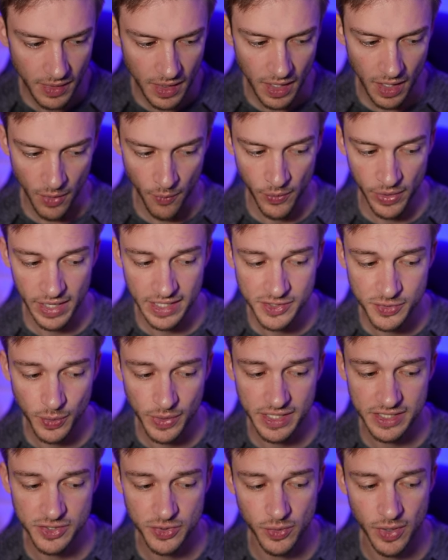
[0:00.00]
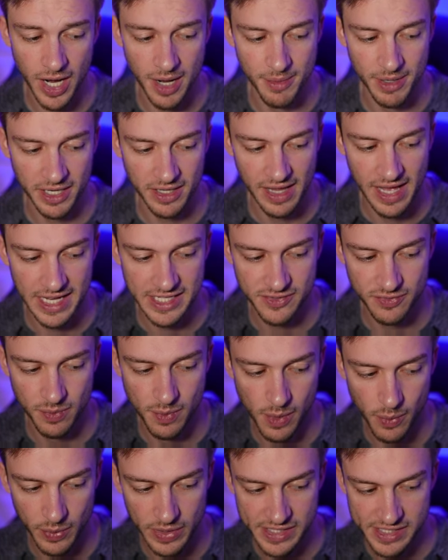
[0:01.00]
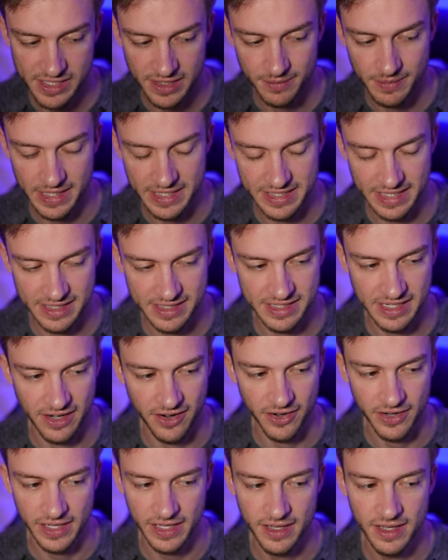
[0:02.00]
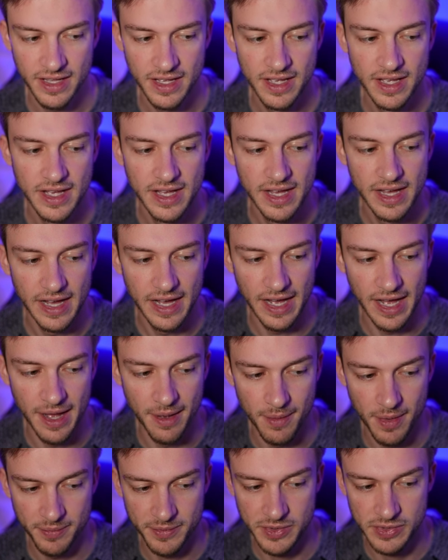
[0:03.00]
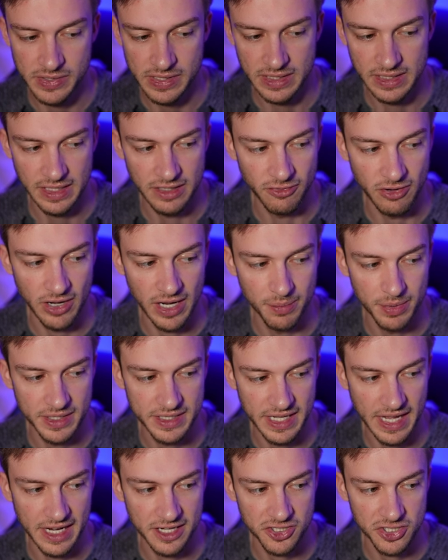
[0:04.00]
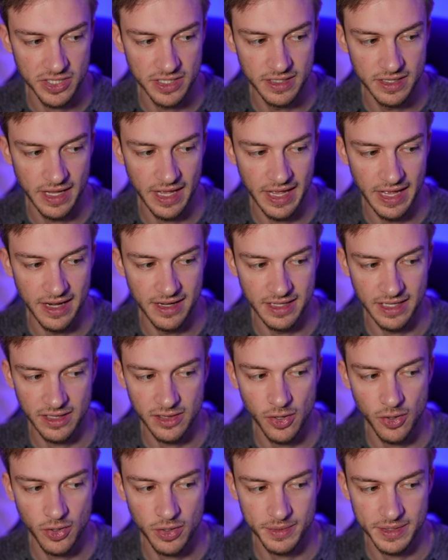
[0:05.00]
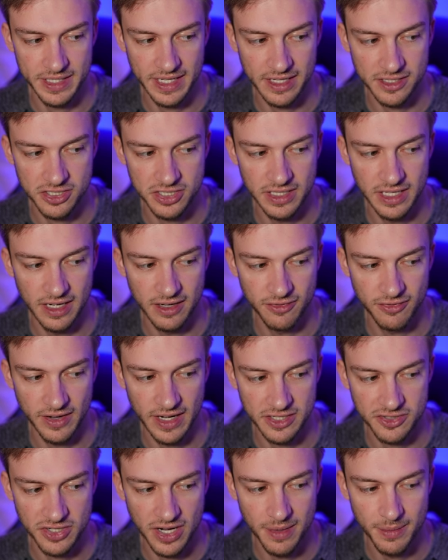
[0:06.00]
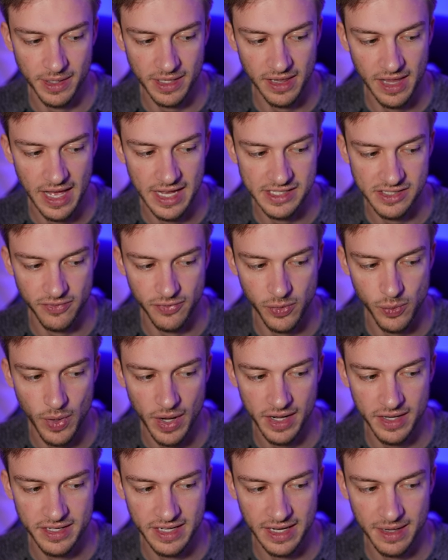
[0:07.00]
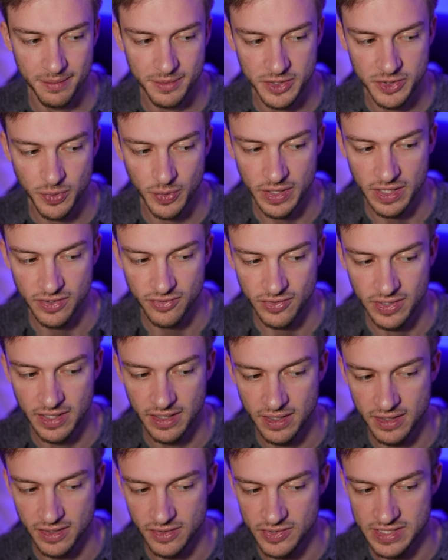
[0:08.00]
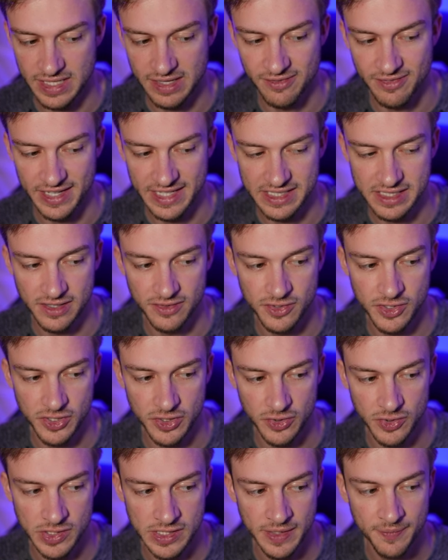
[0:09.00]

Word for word: We got 22 armor class from our wisdom and dexterity. Um, I'm using the Ring of Protection and the Cloak of Protection there for extra armor class. If you want to take it up to 23, you can use the Evasive Shoes.